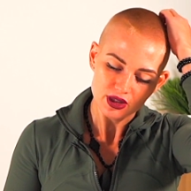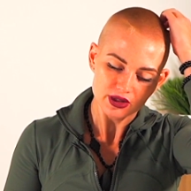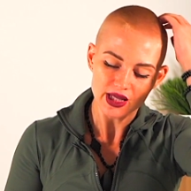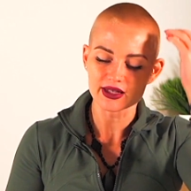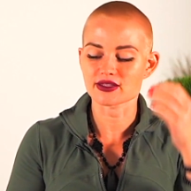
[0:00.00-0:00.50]

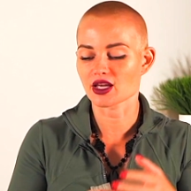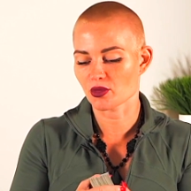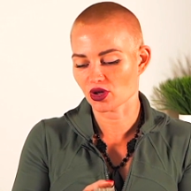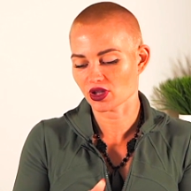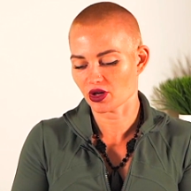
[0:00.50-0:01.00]
let it
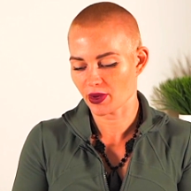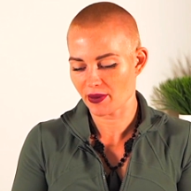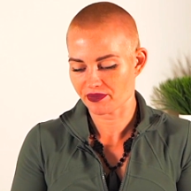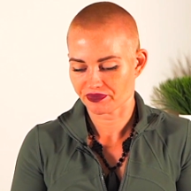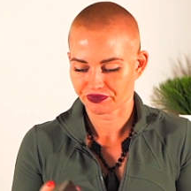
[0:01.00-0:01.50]
simmer a little bit.
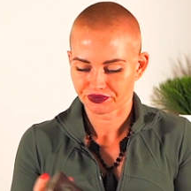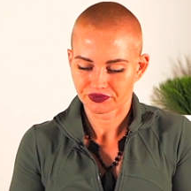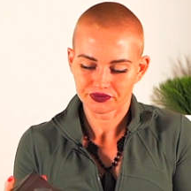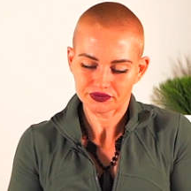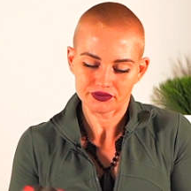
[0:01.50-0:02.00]

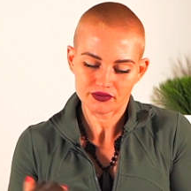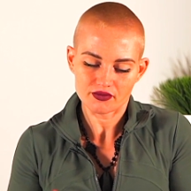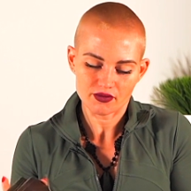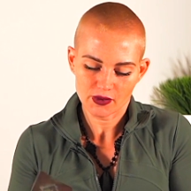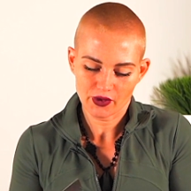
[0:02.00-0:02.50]

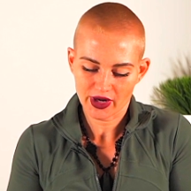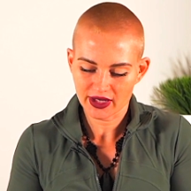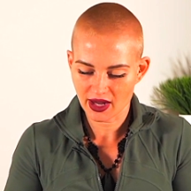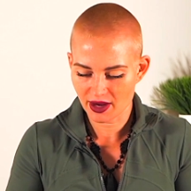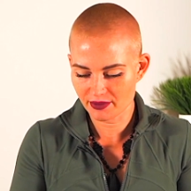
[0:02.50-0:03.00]
All
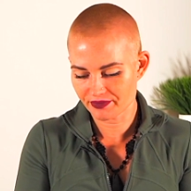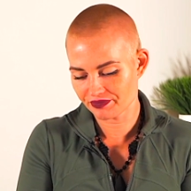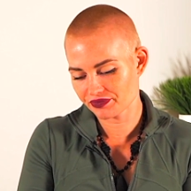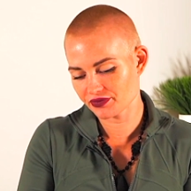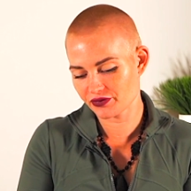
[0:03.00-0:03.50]
right. Um,
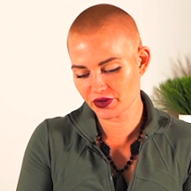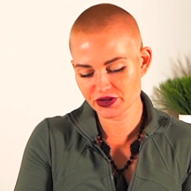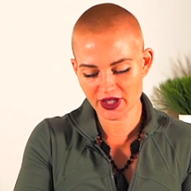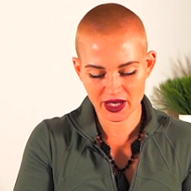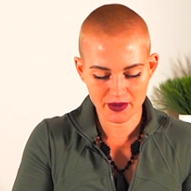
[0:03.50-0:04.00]

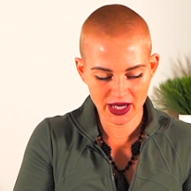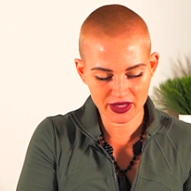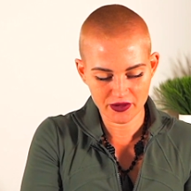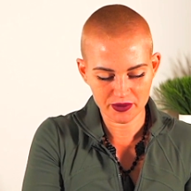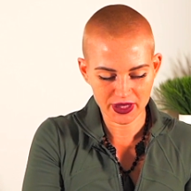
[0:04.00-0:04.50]
feels like it might
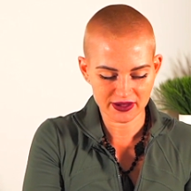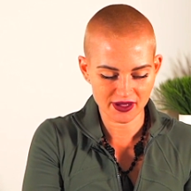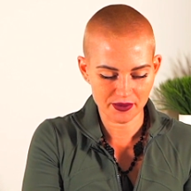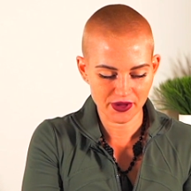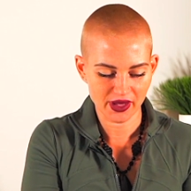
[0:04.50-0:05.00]
even be
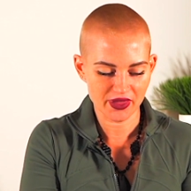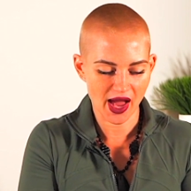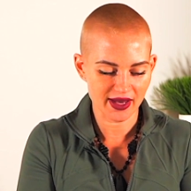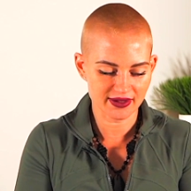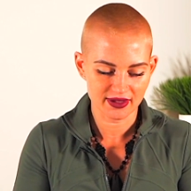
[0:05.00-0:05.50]
something
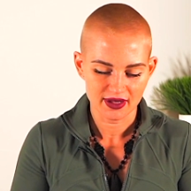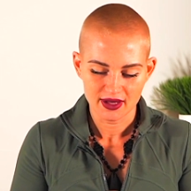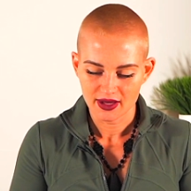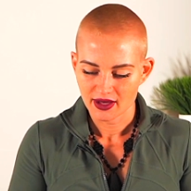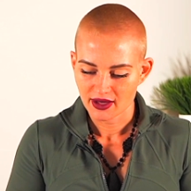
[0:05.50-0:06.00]
that
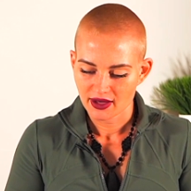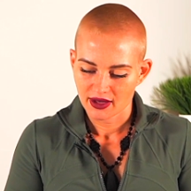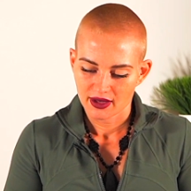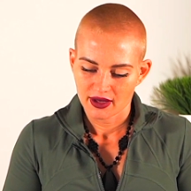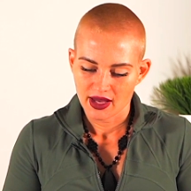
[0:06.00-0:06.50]

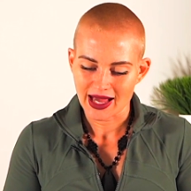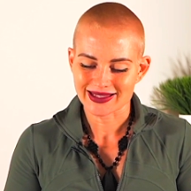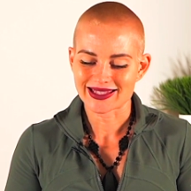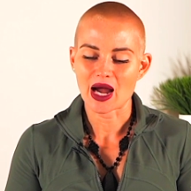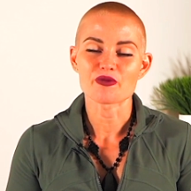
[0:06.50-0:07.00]

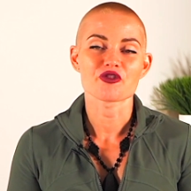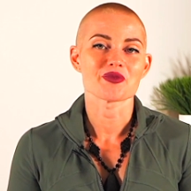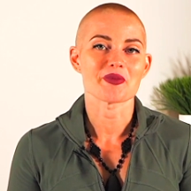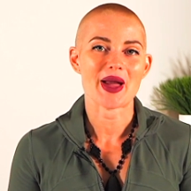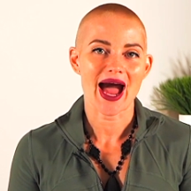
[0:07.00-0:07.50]
has come
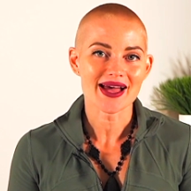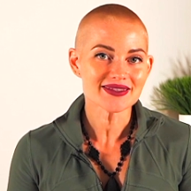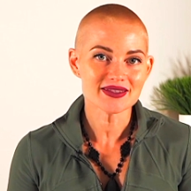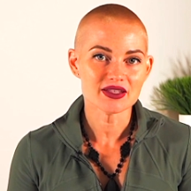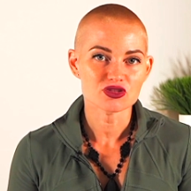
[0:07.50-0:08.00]
from the
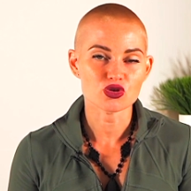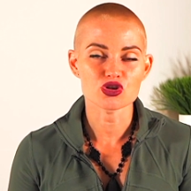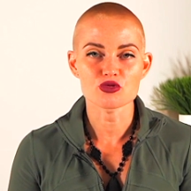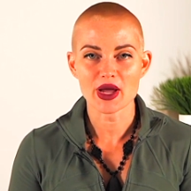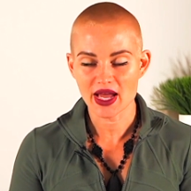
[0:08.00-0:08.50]
past. So
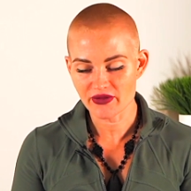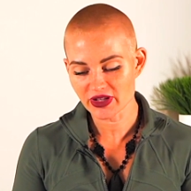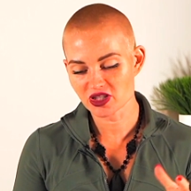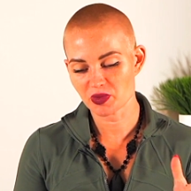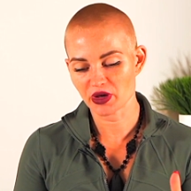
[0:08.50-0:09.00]
you may have
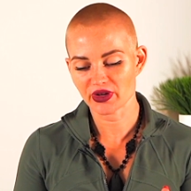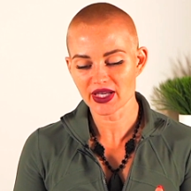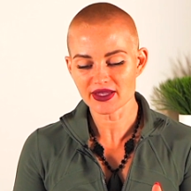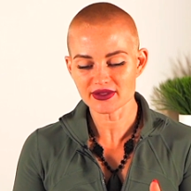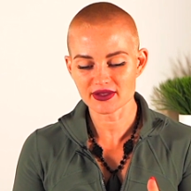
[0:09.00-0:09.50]

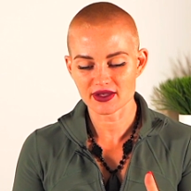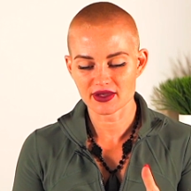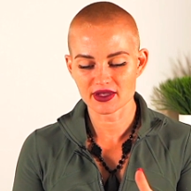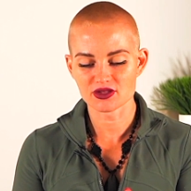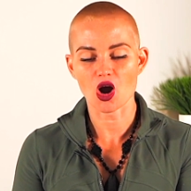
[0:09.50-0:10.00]

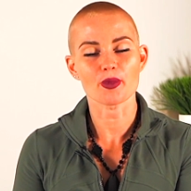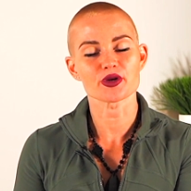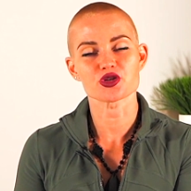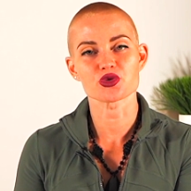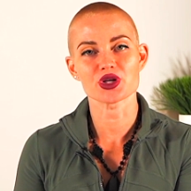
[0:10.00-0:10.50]
experienced this
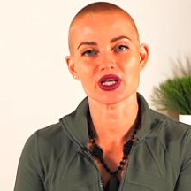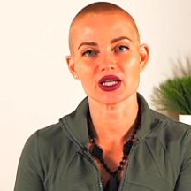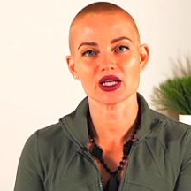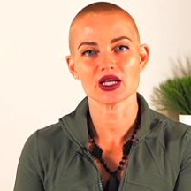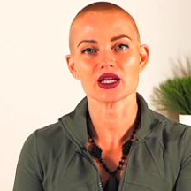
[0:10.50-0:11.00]

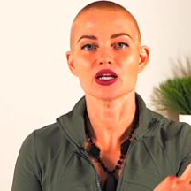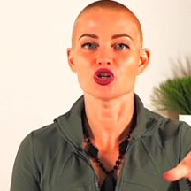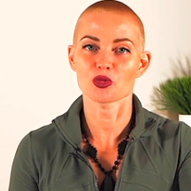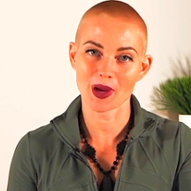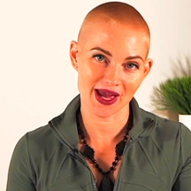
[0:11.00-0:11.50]
opportunity in
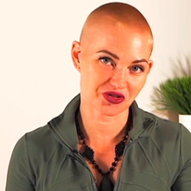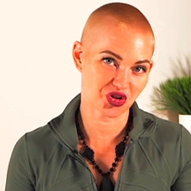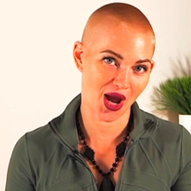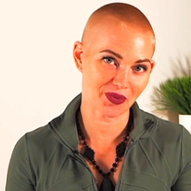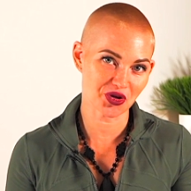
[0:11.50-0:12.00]
your past
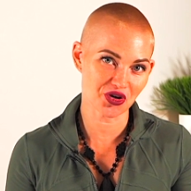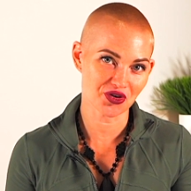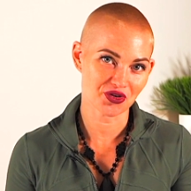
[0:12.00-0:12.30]
chapter